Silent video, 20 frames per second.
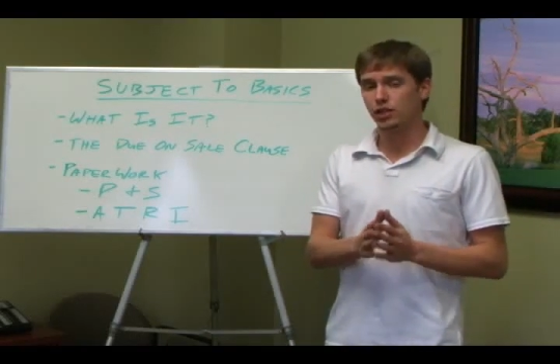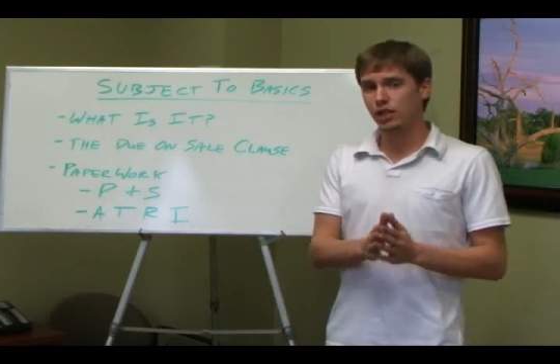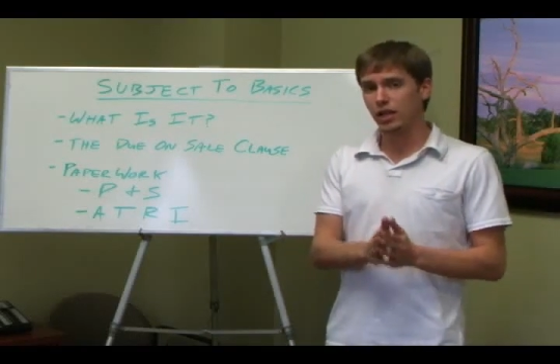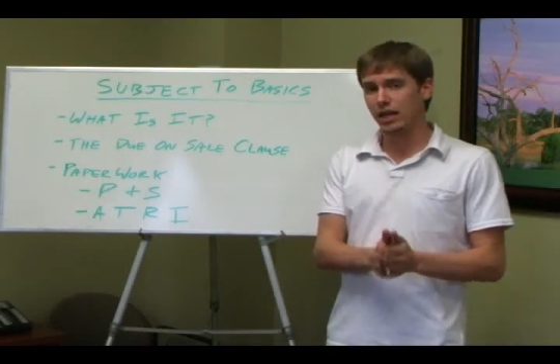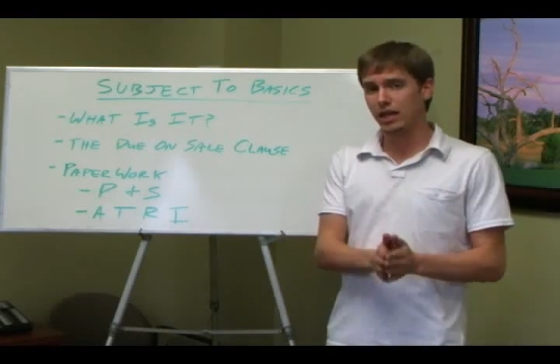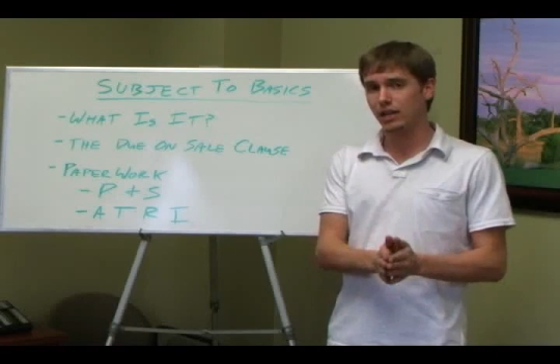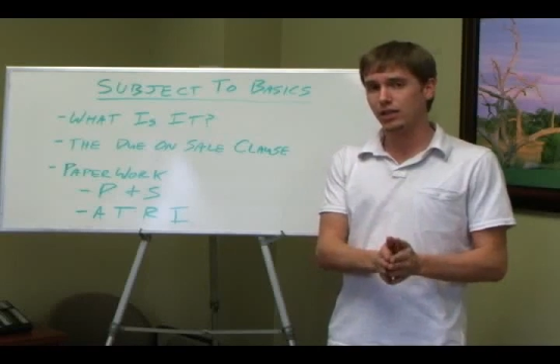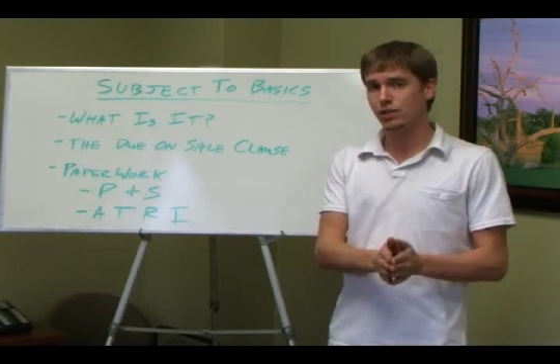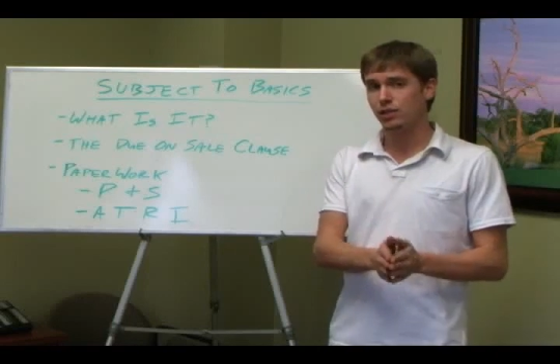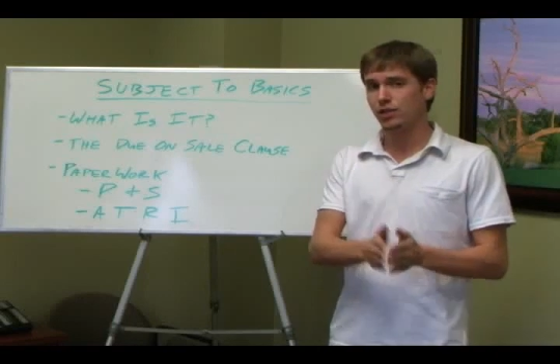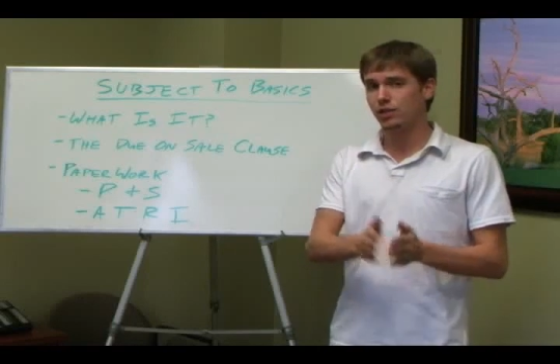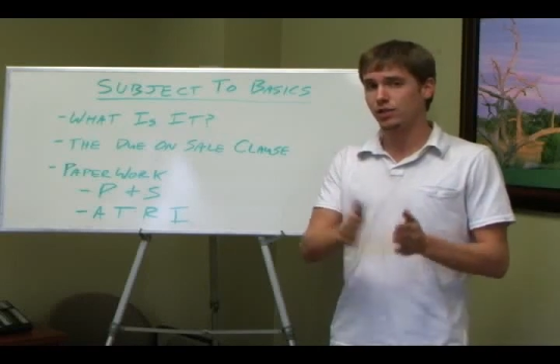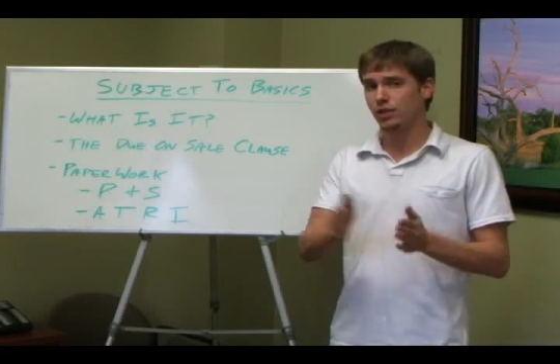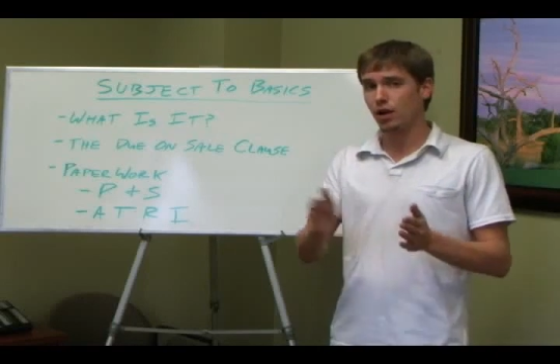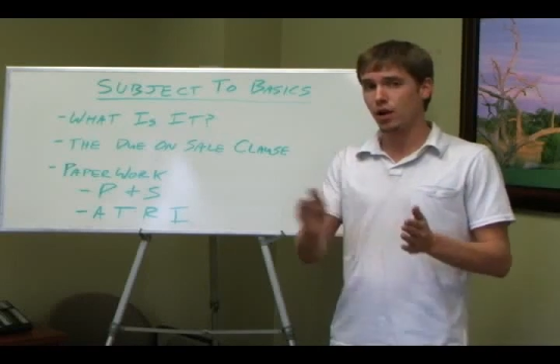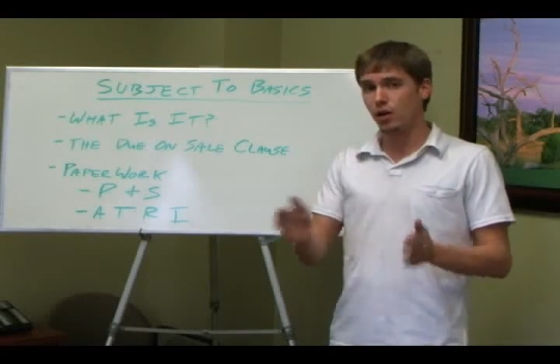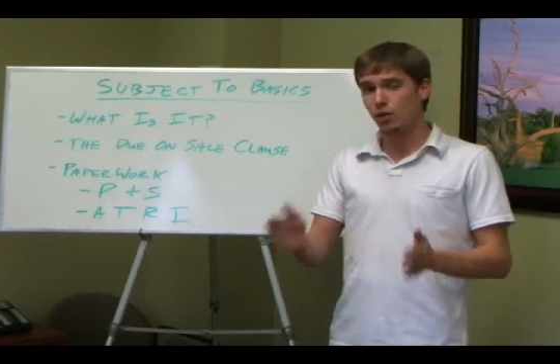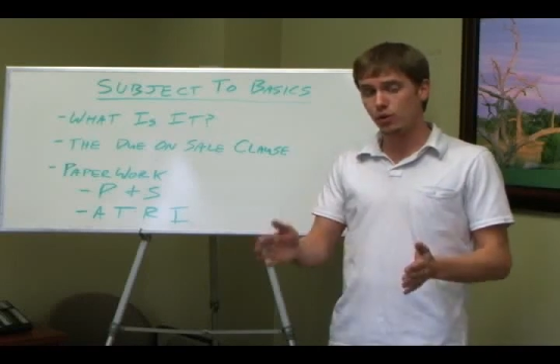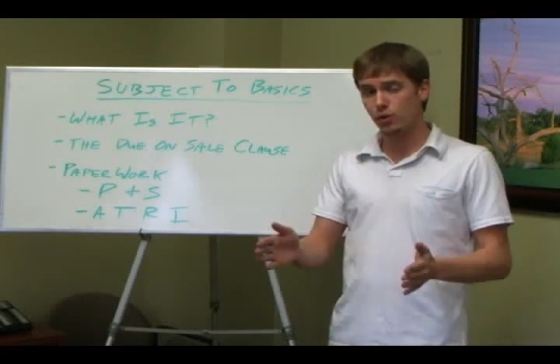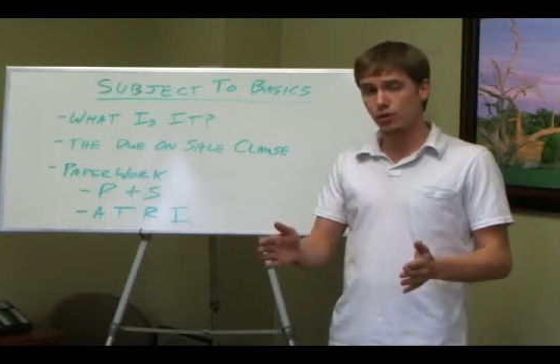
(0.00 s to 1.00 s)
changes
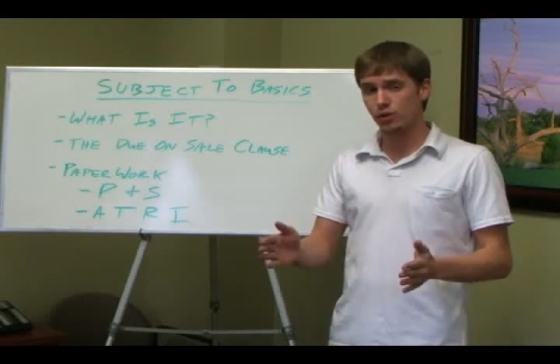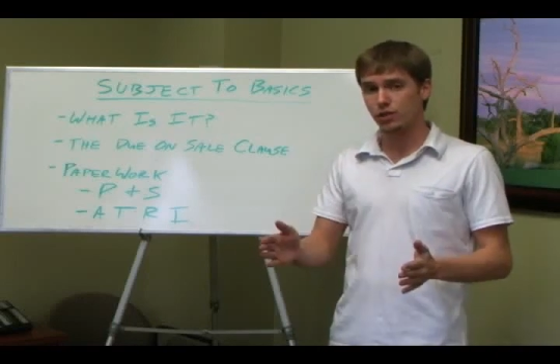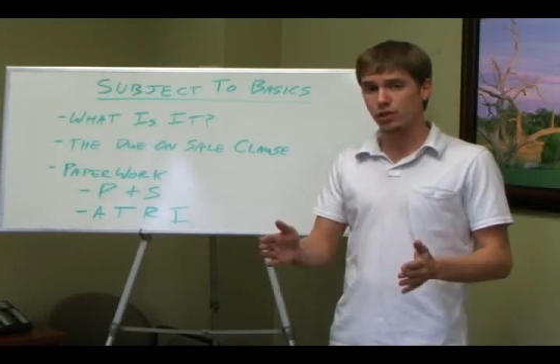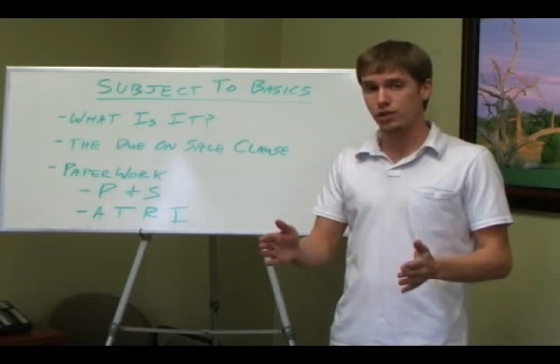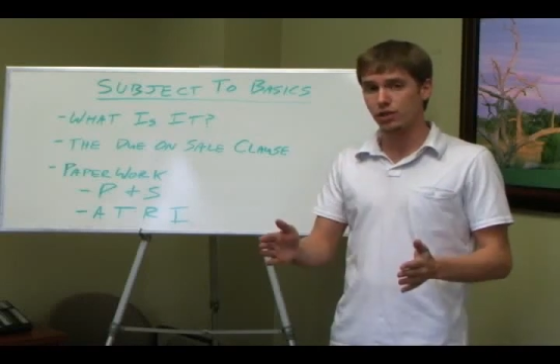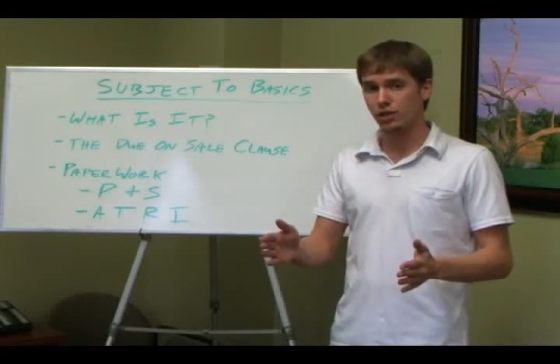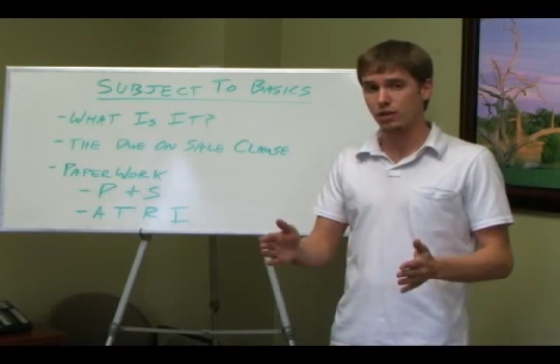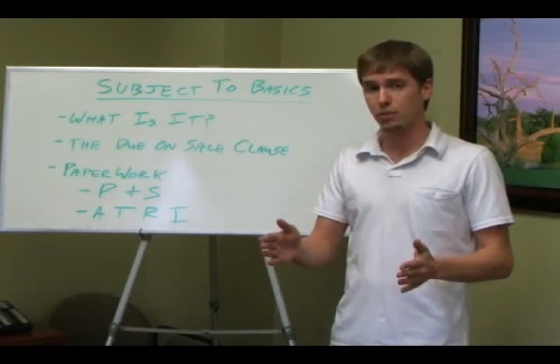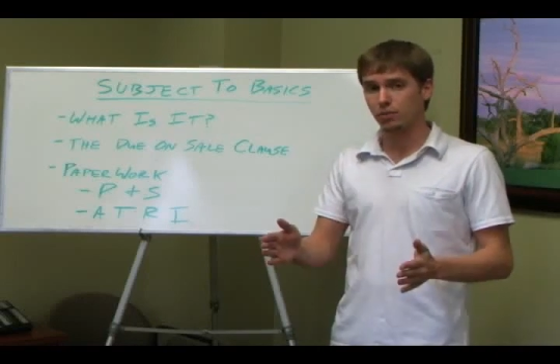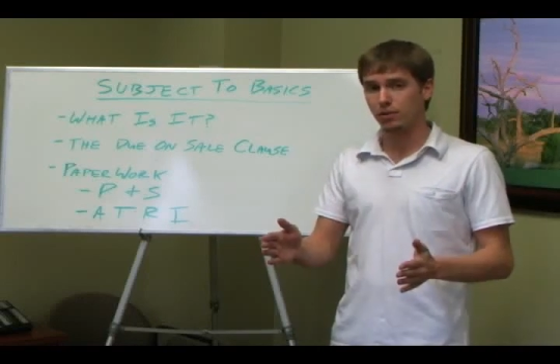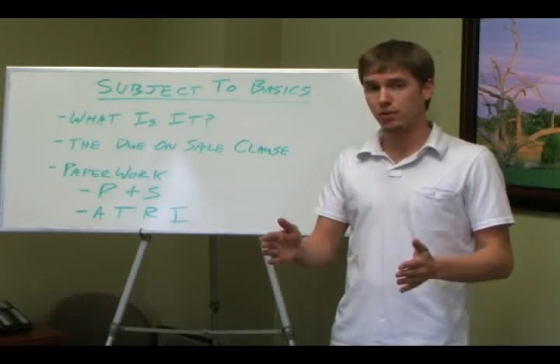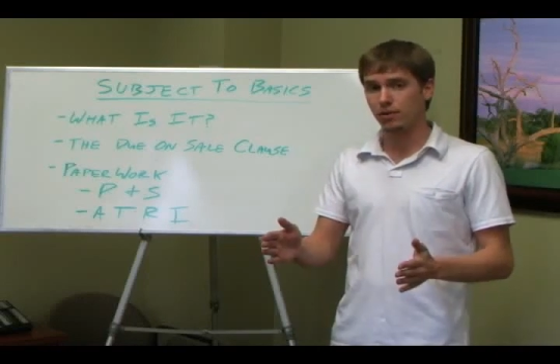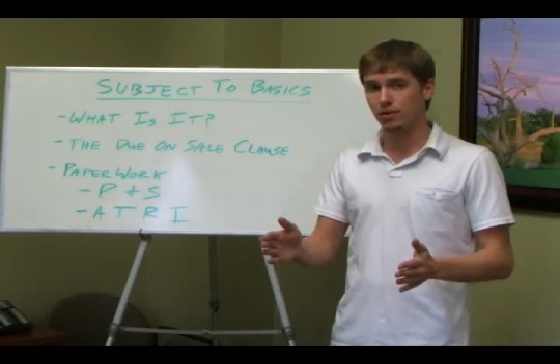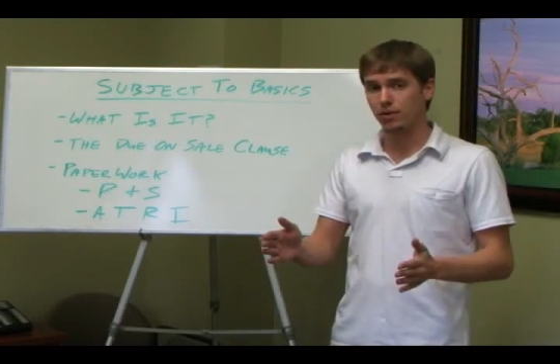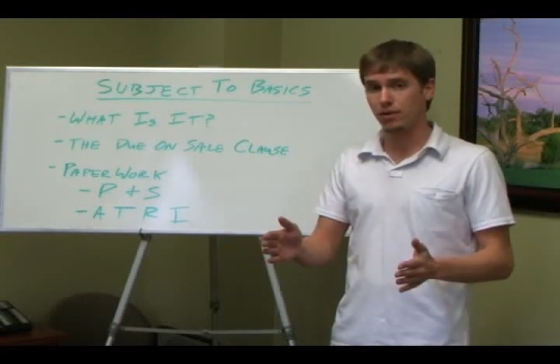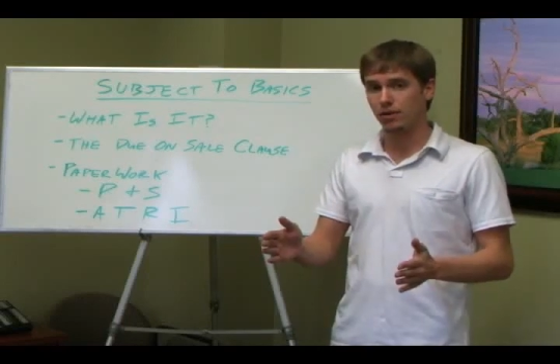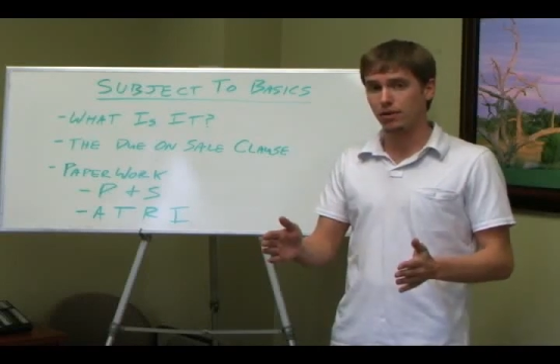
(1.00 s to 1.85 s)
ownership,